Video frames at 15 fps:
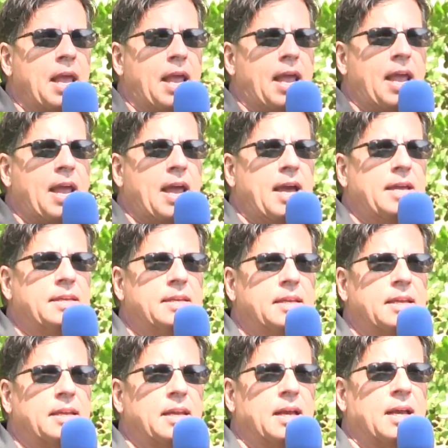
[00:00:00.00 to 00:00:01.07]
And
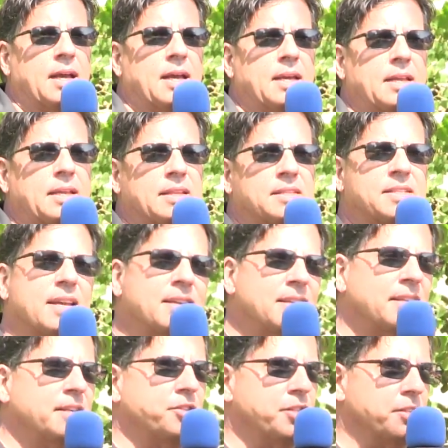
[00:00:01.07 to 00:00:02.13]
the
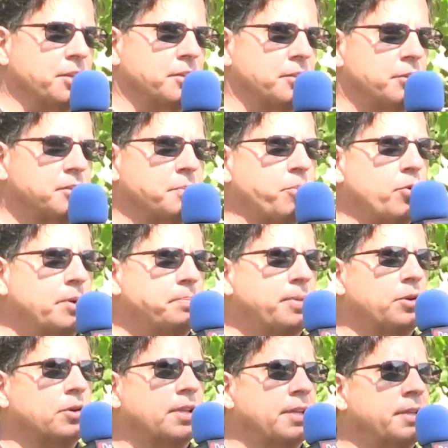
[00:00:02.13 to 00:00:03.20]
second thing she's going to do is appoint
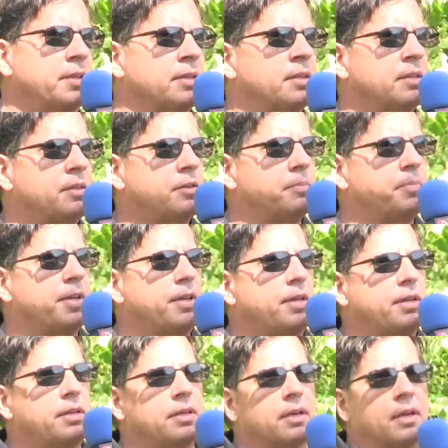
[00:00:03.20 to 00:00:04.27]
Bill Clinton to
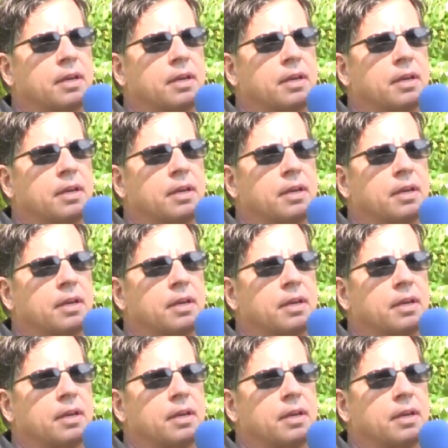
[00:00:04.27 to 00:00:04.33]
be